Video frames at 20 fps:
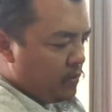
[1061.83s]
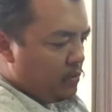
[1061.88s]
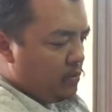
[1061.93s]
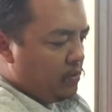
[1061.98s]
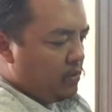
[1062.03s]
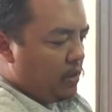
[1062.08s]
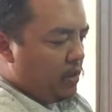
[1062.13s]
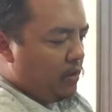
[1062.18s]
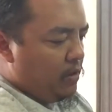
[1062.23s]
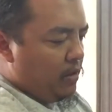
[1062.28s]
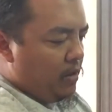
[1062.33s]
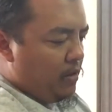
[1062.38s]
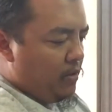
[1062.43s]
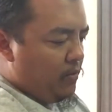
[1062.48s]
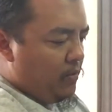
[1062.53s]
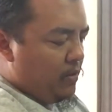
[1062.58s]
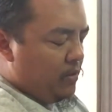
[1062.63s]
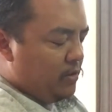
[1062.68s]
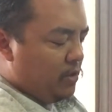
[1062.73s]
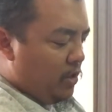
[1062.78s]
Okay, that
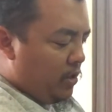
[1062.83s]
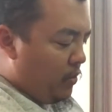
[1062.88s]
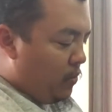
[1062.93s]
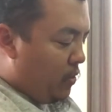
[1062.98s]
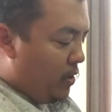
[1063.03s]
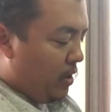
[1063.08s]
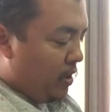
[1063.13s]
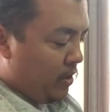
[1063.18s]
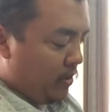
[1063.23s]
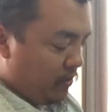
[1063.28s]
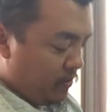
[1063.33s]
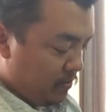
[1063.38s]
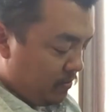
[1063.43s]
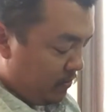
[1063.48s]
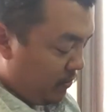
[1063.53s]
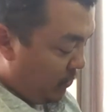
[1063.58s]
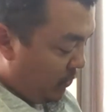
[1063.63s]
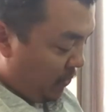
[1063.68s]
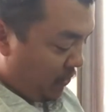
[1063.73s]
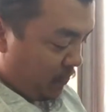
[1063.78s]
one took a while.
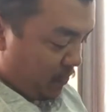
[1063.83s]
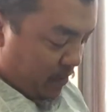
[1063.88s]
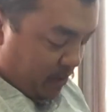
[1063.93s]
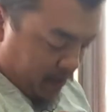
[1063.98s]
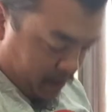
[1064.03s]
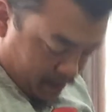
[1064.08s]
Don't know why.